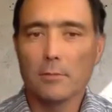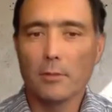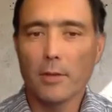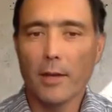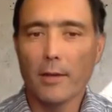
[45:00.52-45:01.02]

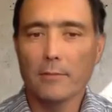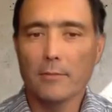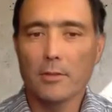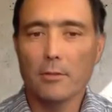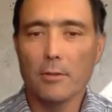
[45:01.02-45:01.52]
Okay,
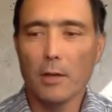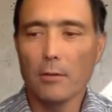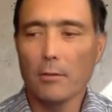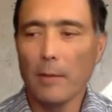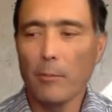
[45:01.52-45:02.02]

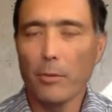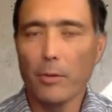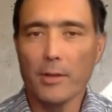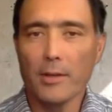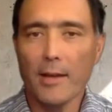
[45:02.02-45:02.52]
2-0. I'm
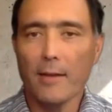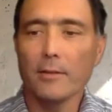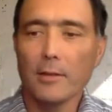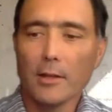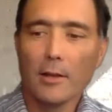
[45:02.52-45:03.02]
putting it
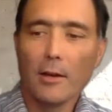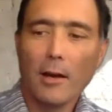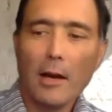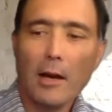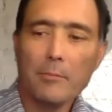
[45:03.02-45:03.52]
down.
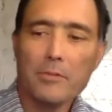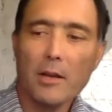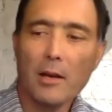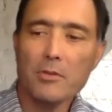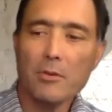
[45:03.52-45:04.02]

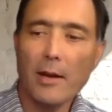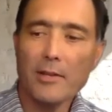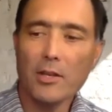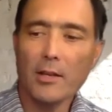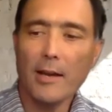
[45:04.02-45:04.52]
I'm
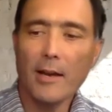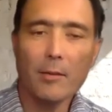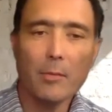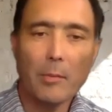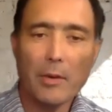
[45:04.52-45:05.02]
scratching it down
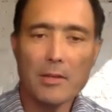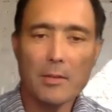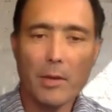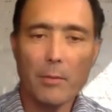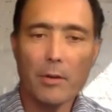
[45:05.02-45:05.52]
on my piece
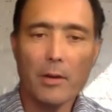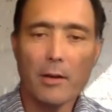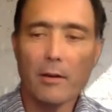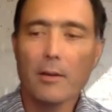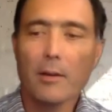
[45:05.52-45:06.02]
of paper
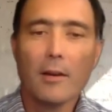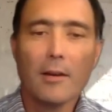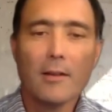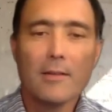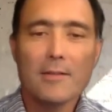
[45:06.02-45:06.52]
here.
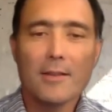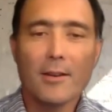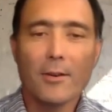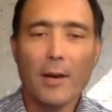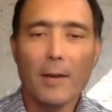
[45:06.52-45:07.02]

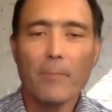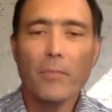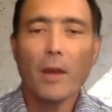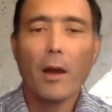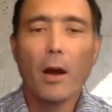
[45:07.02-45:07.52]
So,
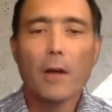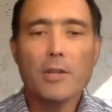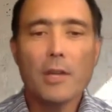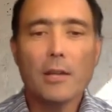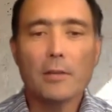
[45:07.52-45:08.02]

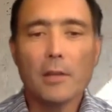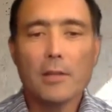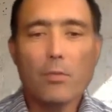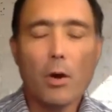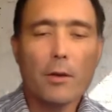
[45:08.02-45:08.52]
Harshal,
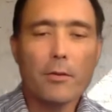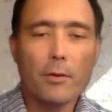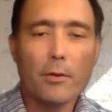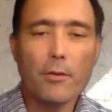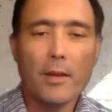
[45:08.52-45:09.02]
let's walk
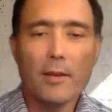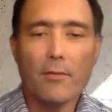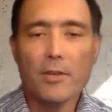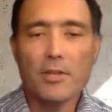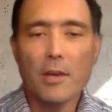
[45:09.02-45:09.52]
through
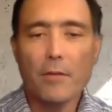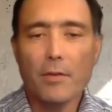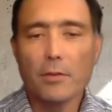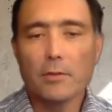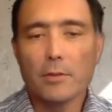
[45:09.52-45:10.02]
the
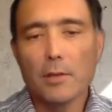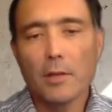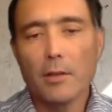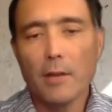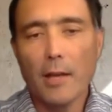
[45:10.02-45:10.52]
Sheffield
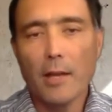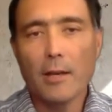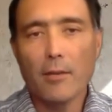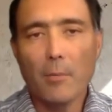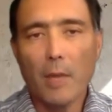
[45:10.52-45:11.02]

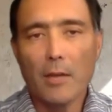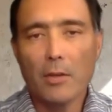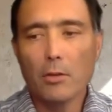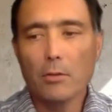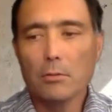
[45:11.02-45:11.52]
United and the Man
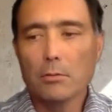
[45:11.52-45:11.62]
U